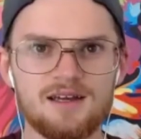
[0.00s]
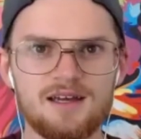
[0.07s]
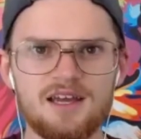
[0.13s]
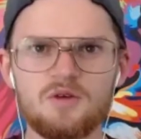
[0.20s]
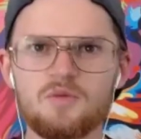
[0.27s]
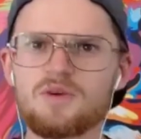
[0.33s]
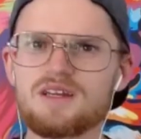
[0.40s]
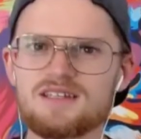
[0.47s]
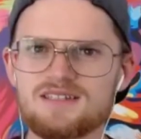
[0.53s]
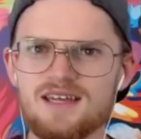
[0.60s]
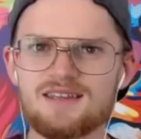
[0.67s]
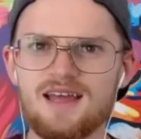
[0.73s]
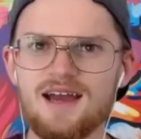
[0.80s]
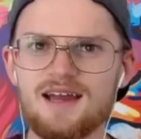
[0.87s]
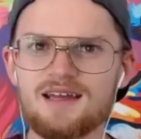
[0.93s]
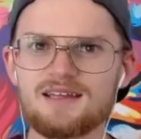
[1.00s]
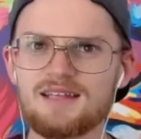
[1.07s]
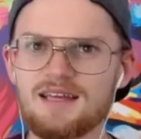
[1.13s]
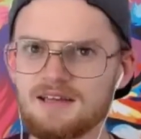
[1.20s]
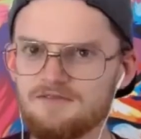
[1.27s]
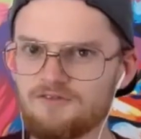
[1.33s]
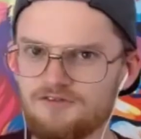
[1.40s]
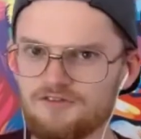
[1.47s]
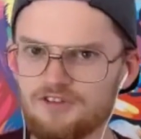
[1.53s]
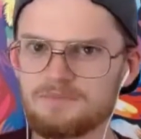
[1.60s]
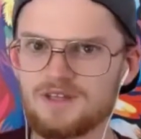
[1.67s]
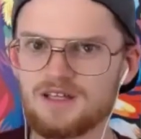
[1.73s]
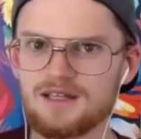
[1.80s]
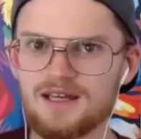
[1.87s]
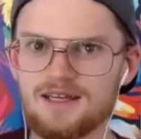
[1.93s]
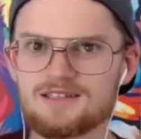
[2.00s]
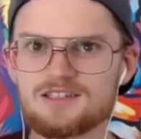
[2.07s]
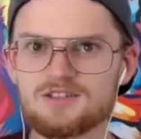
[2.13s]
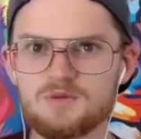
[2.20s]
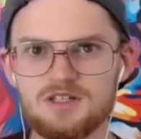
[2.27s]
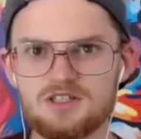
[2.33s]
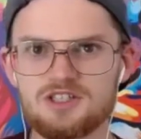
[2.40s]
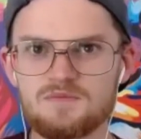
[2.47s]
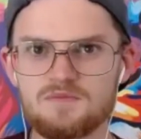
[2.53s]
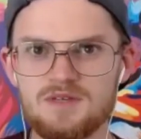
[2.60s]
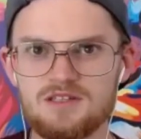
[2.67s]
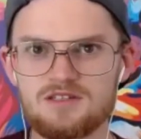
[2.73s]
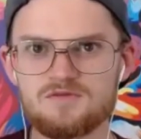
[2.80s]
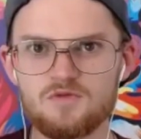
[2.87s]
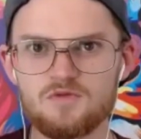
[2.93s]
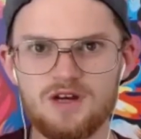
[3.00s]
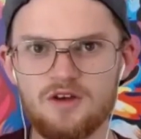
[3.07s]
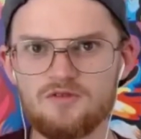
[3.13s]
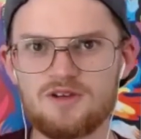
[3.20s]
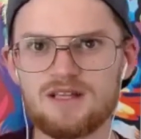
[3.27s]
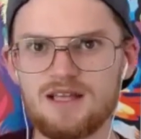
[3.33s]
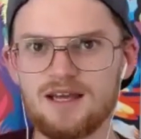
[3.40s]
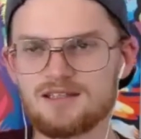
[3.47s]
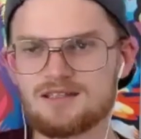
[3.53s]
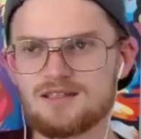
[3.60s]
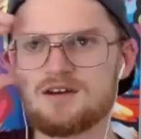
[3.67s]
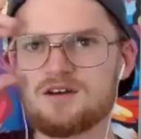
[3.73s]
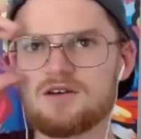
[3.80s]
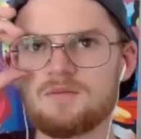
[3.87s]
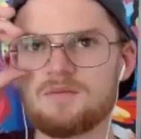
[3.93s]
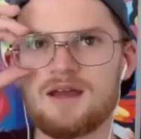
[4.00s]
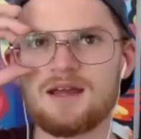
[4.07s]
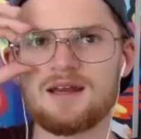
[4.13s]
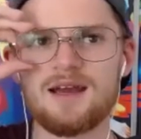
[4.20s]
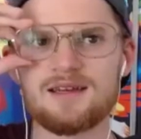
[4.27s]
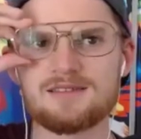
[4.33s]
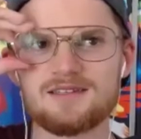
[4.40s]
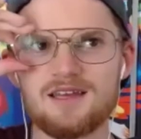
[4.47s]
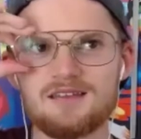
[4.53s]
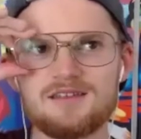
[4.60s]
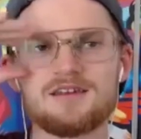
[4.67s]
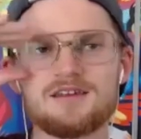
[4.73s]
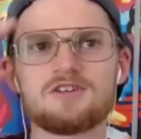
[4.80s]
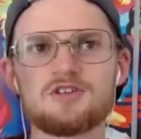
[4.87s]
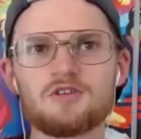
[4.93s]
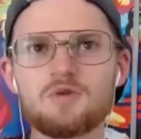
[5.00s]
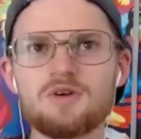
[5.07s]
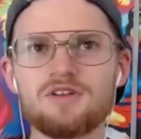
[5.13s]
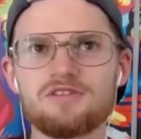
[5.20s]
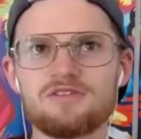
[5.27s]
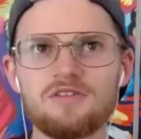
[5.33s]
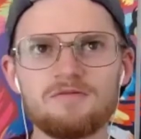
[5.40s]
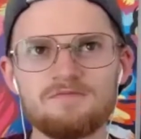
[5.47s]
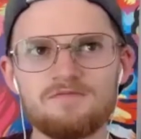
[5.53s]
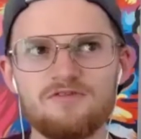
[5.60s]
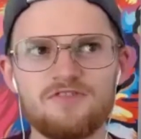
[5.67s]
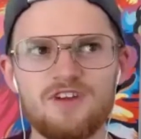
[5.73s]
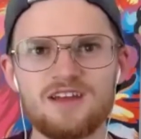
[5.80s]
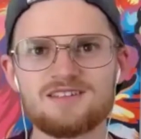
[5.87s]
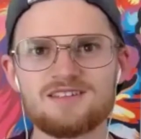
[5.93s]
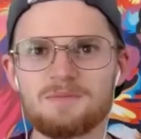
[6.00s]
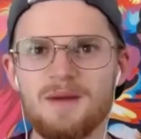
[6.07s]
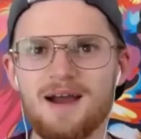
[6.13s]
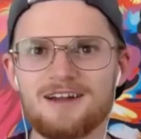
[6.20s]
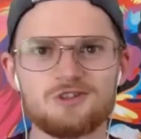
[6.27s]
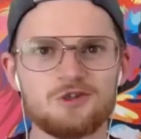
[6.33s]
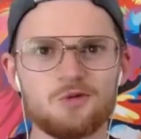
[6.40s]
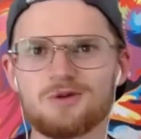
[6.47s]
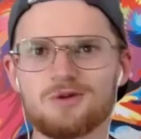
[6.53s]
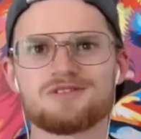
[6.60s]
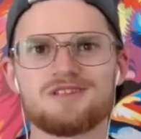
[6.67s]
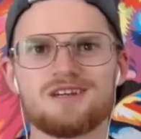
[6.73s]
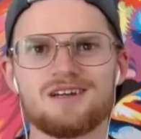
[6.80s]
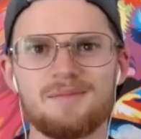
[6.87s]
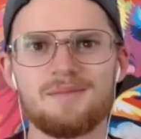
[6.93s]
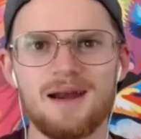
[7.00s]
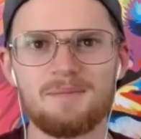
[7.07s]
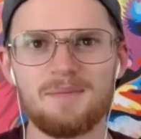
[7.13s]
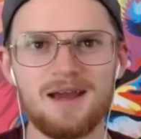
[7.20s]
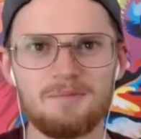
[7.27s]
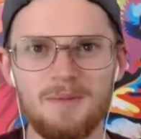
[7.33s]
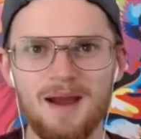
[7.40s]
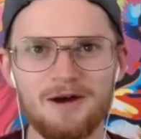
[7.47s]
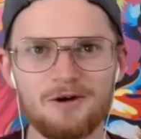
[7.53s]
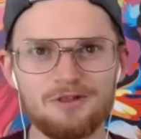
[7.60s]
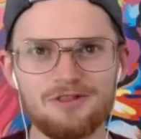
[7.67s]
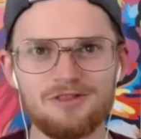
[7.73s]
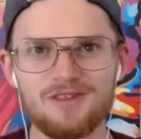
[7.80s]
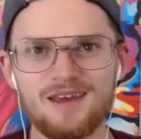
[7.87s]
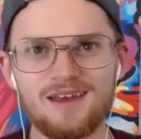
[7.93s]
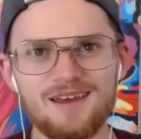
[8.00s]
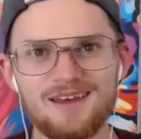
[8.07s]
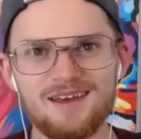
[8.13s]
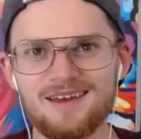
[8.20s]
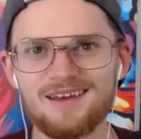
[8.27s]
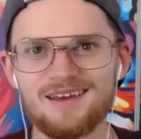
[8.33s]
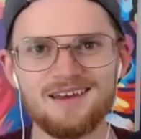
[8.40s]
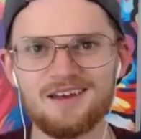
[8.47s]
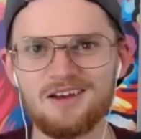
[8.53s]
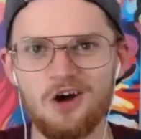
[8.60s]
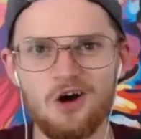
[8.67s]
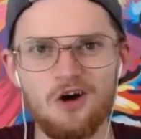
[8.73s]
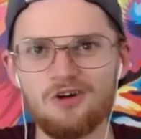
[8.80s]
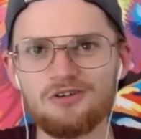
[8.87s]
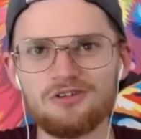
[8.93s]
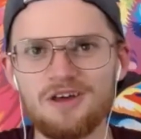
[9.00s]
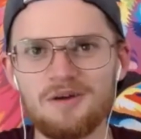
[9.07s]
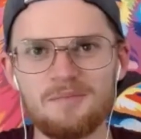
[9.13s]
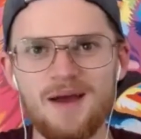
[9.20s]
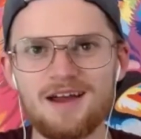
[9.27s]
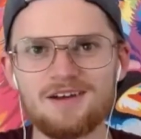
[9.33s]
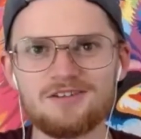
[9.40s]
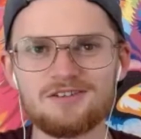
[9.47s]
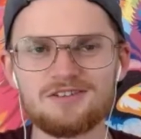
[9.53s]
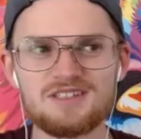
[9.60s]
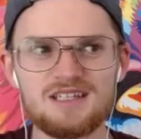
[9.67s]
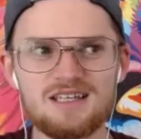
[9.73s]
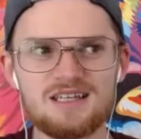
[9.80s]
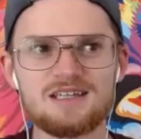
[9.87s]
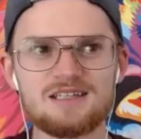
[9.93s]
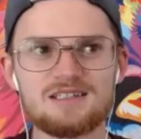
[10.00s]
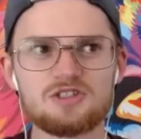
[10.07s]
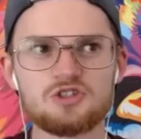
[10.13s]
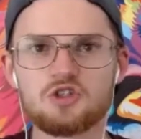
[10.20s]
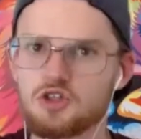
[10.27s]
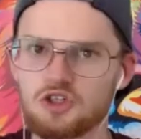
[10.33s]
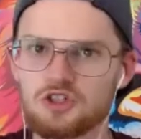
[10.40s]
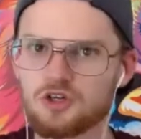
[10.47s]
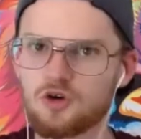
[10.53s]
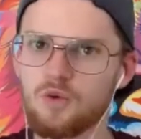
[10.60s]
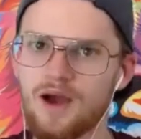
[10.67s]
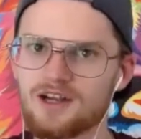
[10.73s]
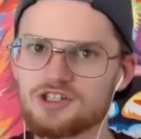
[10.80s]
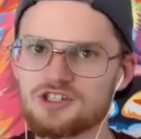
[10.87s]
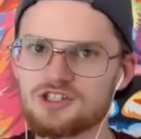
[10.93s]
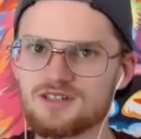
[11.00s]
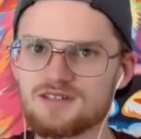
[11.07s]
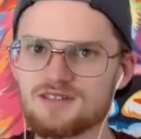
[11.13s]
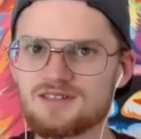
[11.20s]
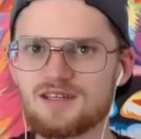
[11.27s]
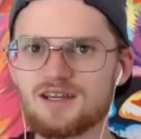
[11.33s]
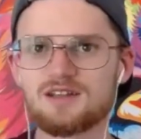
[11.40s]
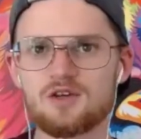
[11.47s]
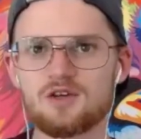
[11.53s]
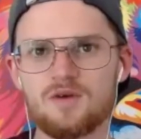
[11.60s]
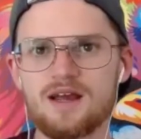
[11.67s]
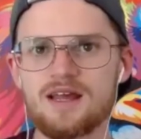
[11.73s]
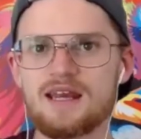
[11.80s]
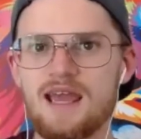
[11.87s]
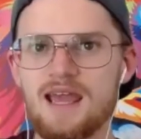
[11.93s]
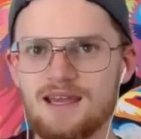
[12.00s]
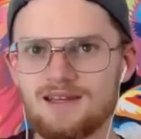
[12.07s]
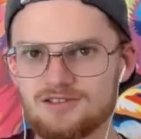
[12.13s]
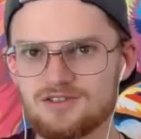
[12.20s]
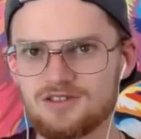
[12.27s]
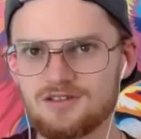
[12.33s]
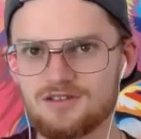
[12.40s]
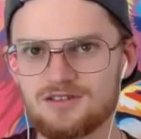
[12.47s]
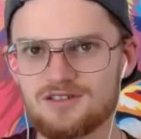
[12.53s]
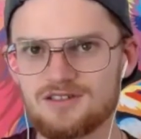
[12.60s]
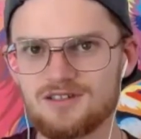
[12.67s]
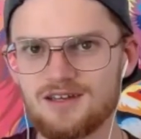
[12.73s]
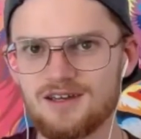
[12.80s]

And when he said that, it like flipped a light switch in me when I realized, oh man, it has nothing to do with the fancy magic words that come out of my mouth. Right. All that matters is good questions to get the right answers.